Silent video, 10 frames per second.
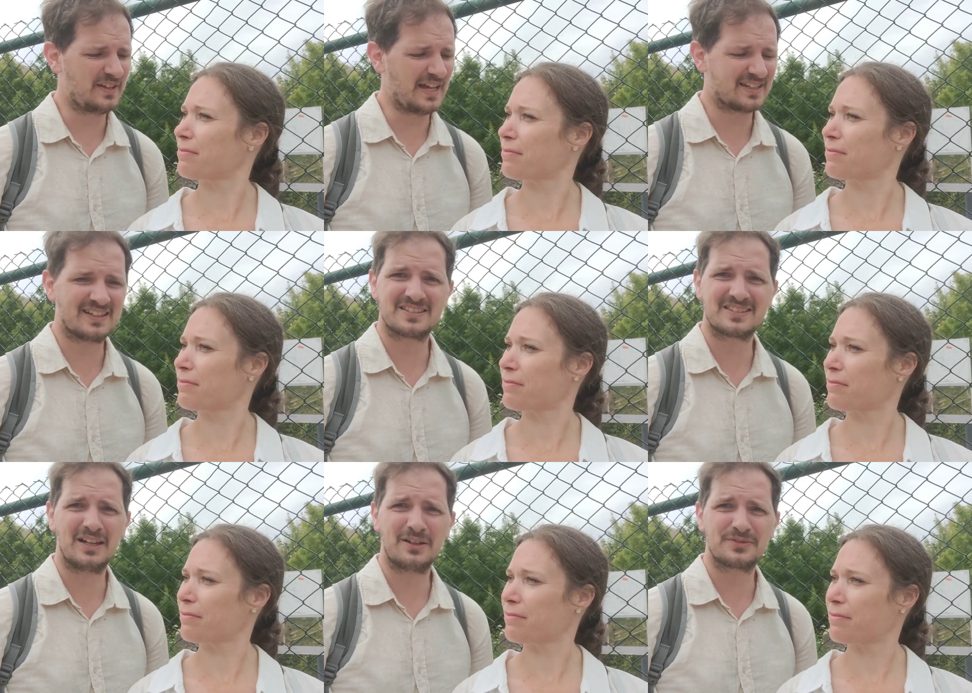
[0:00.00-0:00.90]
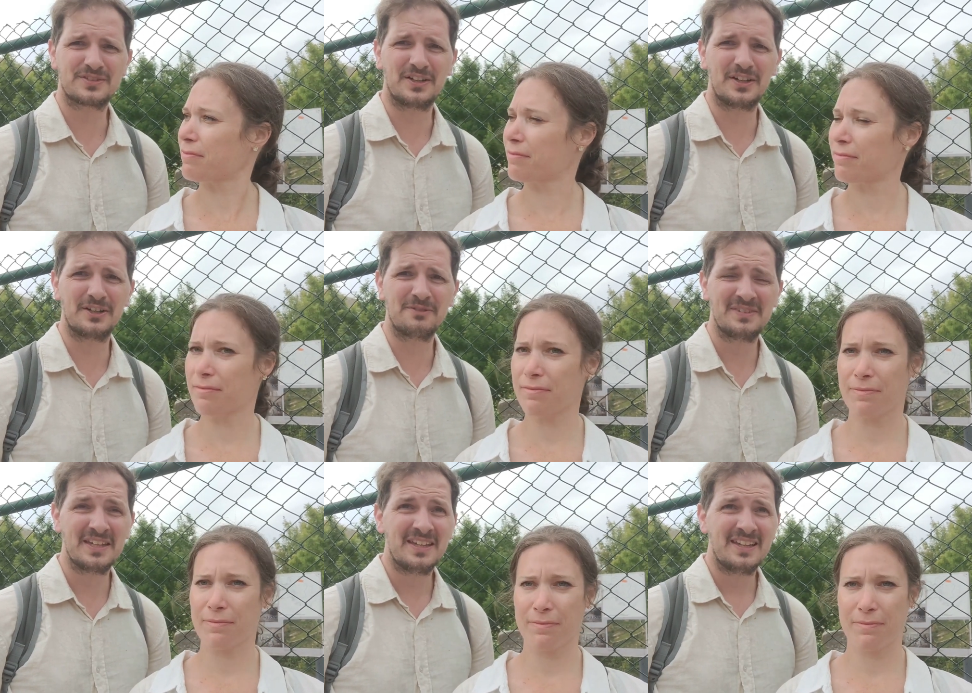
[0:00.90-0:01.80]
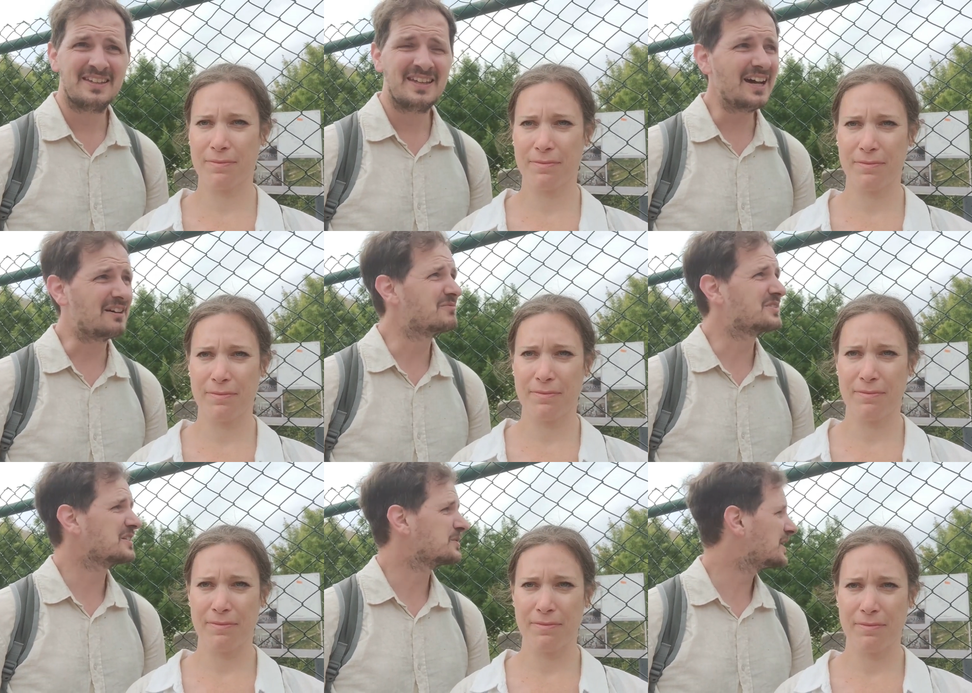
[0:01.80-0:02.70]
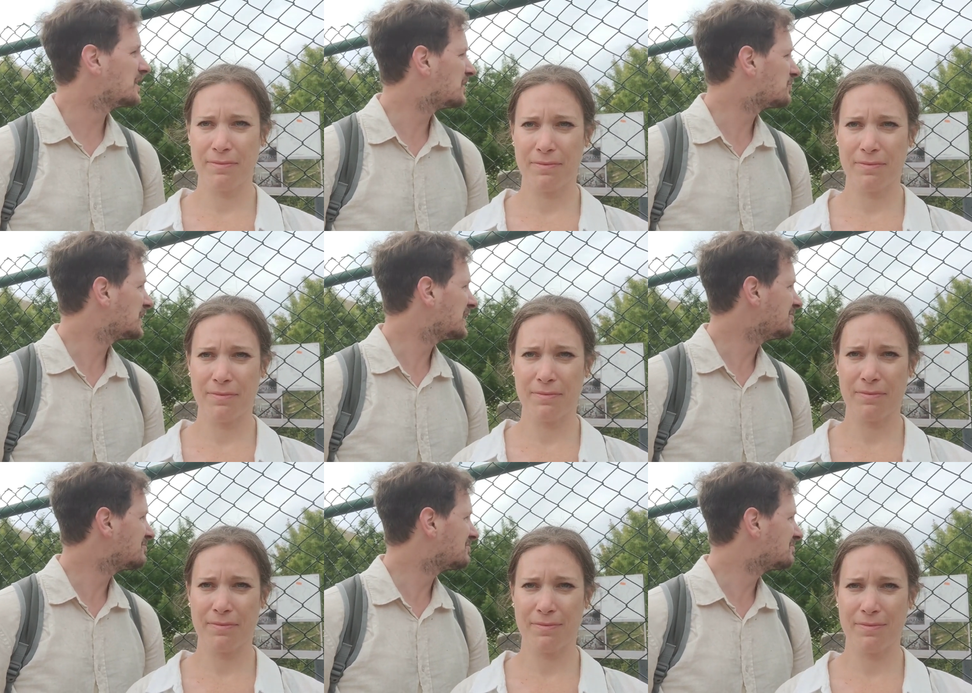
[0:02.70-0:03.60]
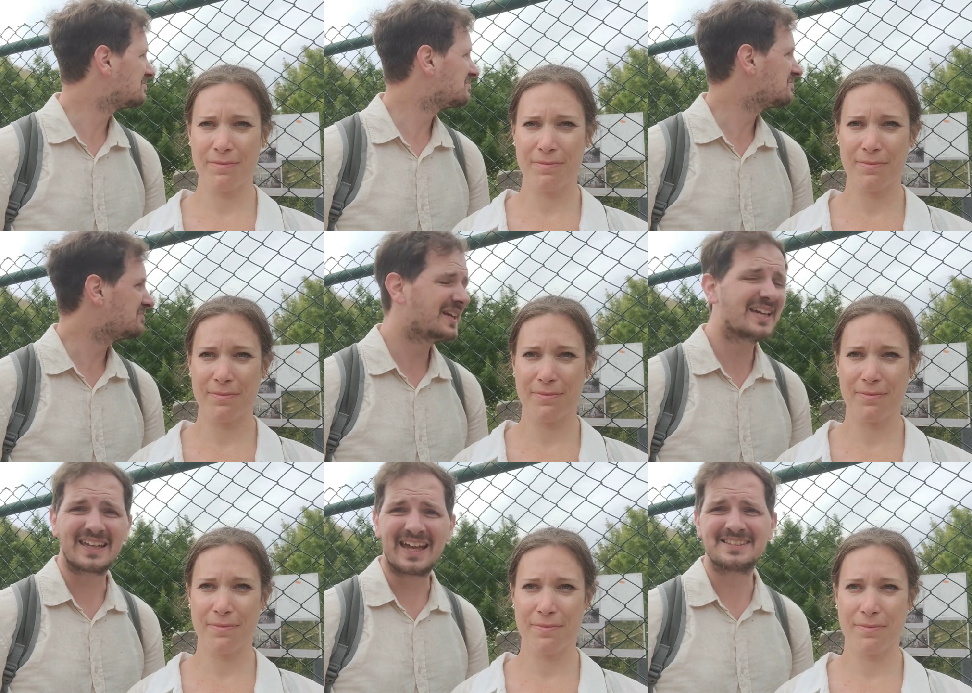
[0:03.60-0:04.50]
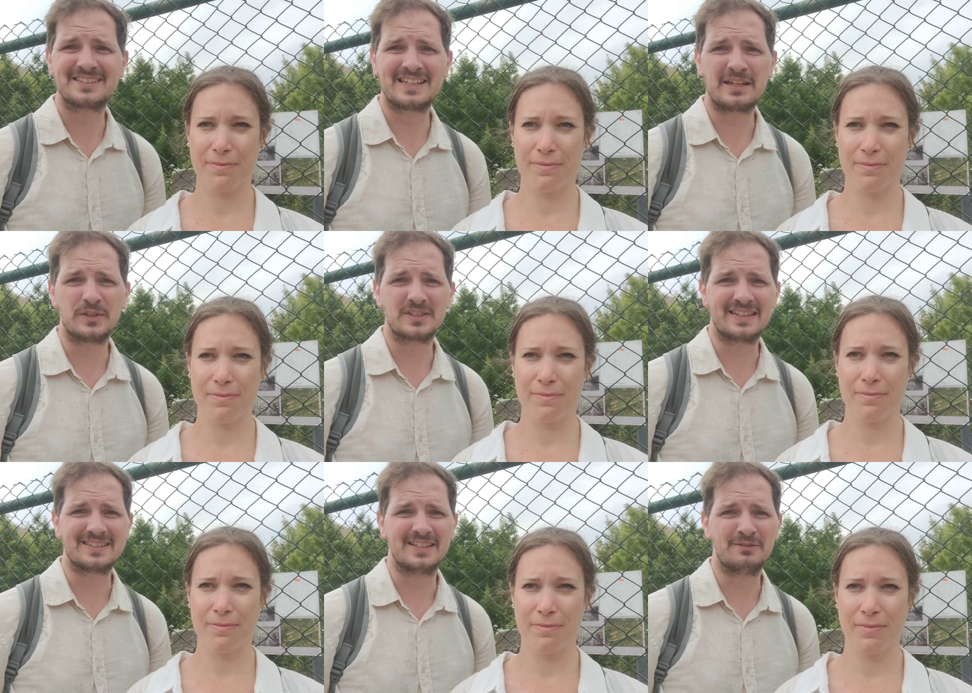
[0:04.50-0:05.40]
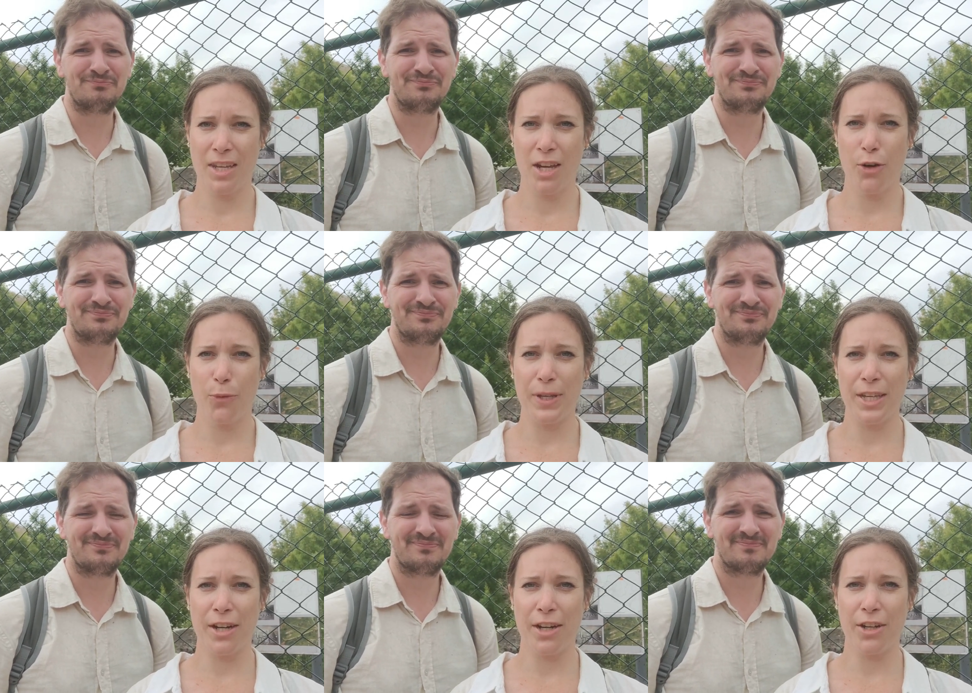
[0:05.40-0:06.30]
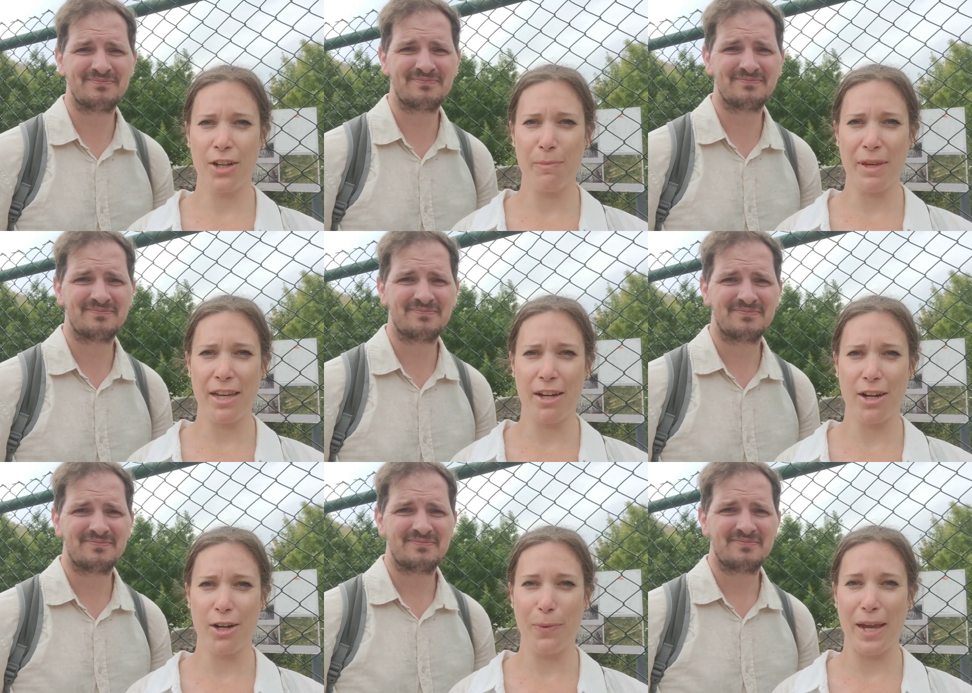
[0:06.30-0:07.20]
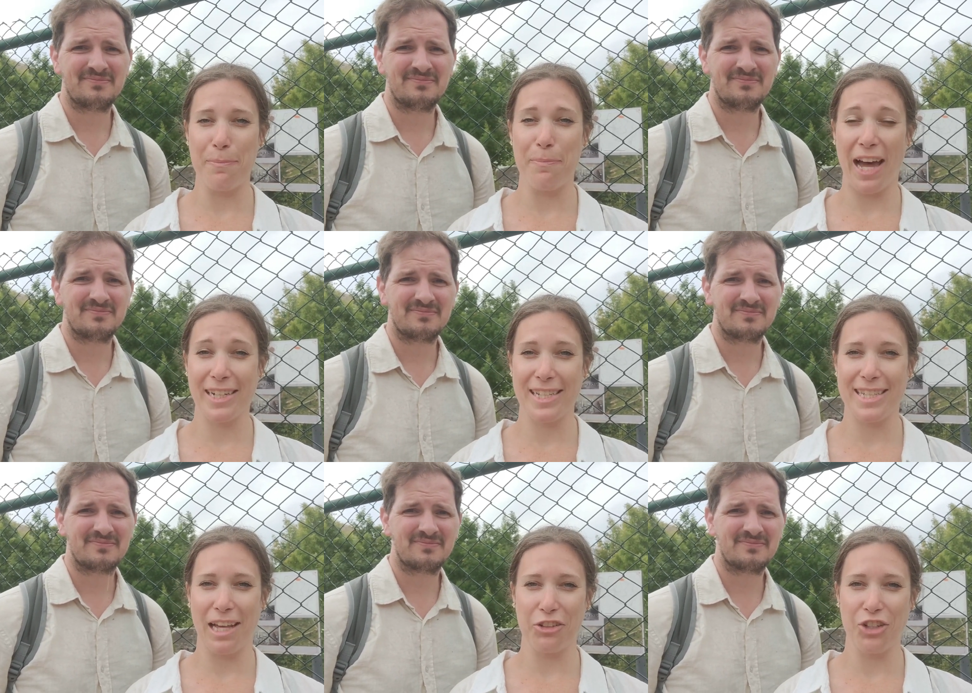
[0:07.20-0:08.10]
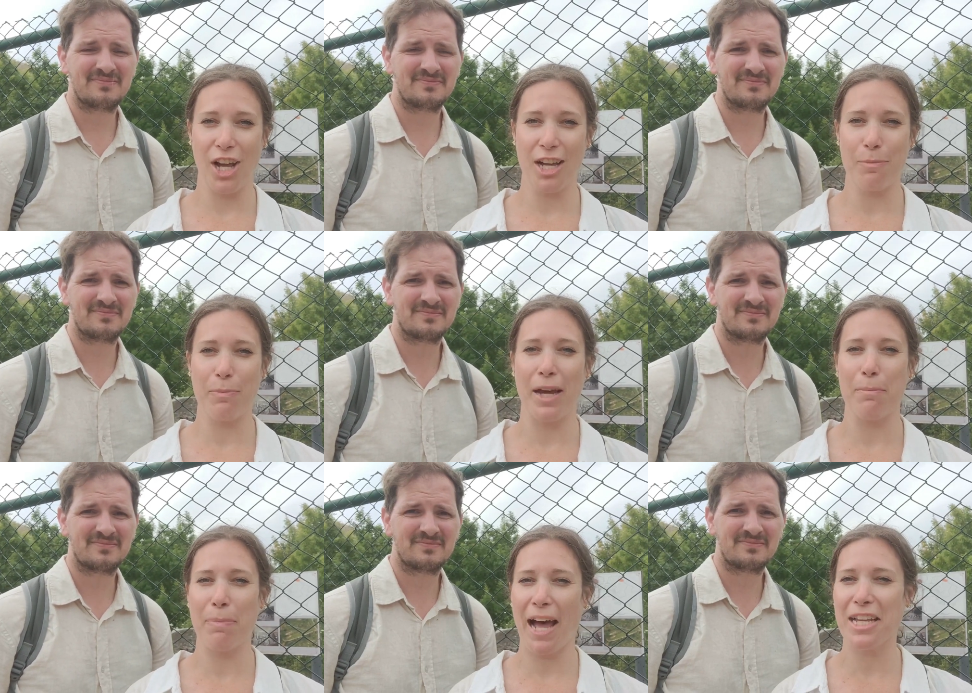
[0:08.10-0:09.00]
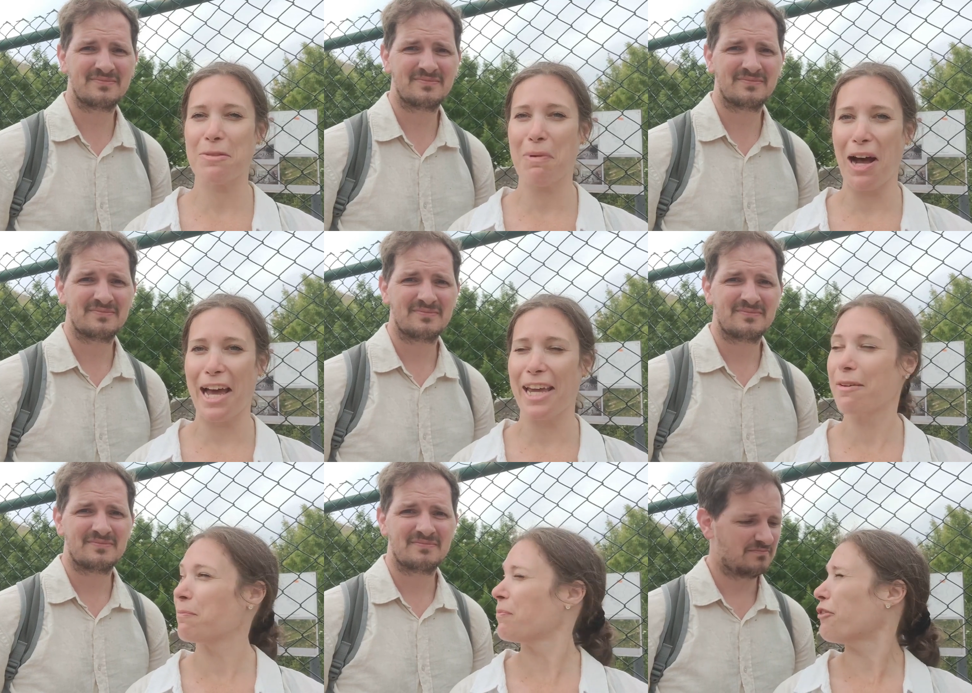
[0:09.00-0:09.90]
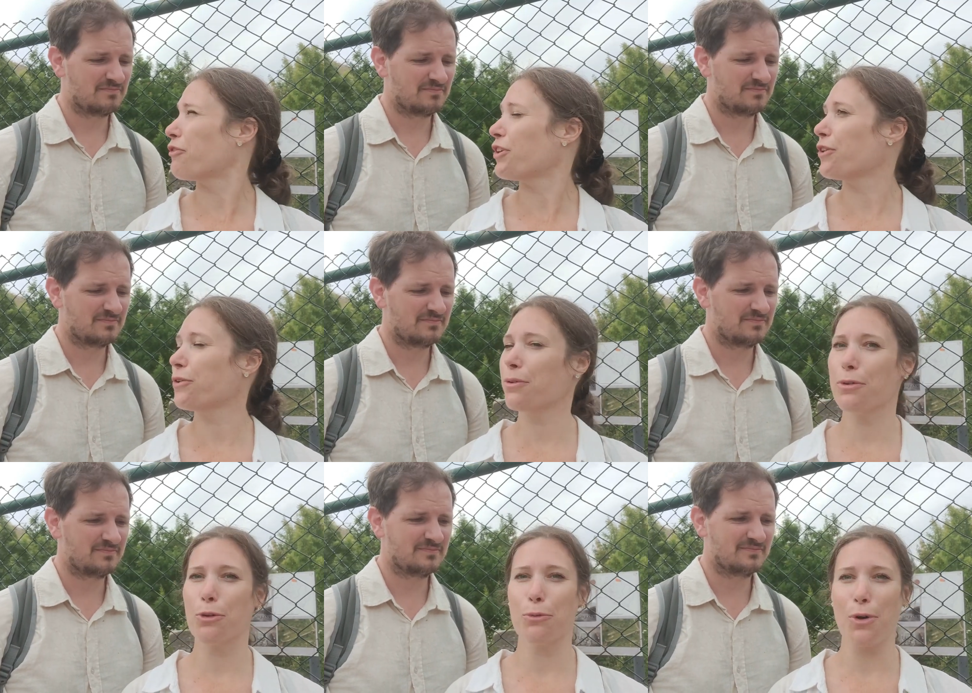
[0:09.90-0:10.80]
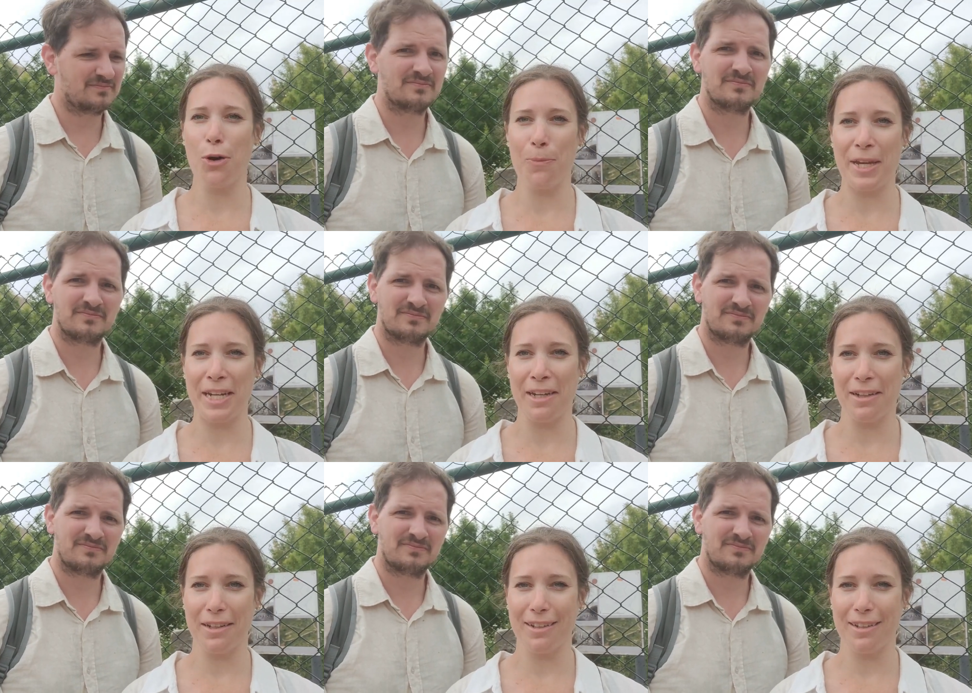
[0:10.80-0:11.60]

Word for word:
Speaker 1: of that kind of stuff. So yeah, seems to be a pretty big entertainment center.
Speaker 2: we are going to make our way back to Selçuk, but pass by a few Roman